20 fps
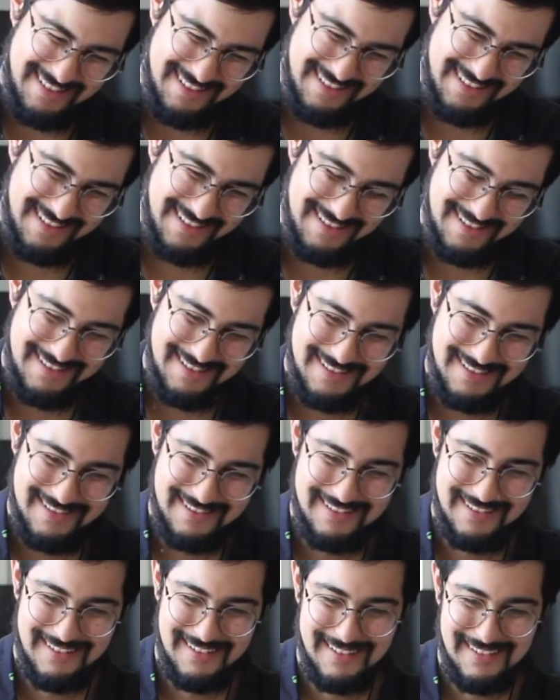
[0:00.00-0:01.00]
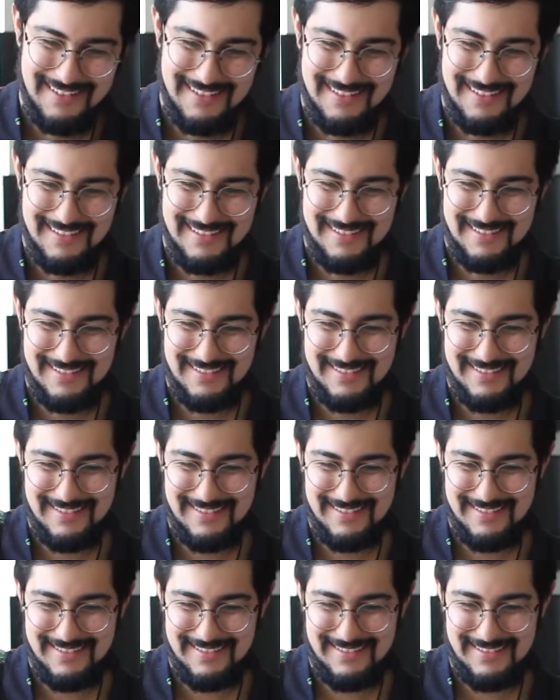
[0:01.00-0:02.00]

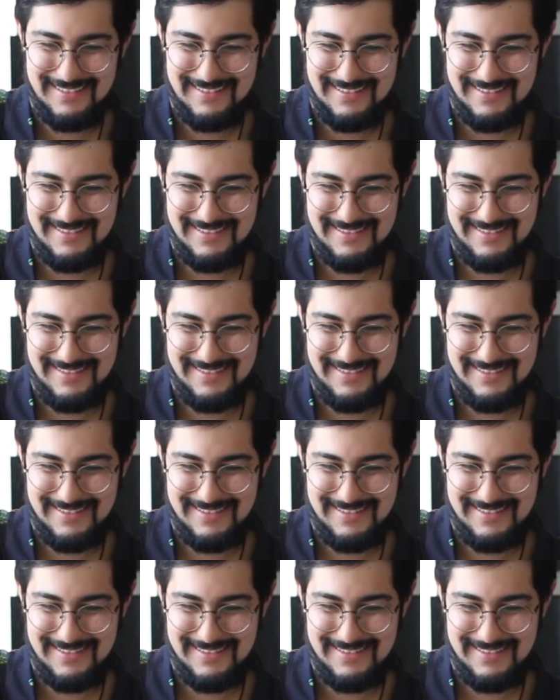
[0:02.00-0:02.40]
This person isn't speaking.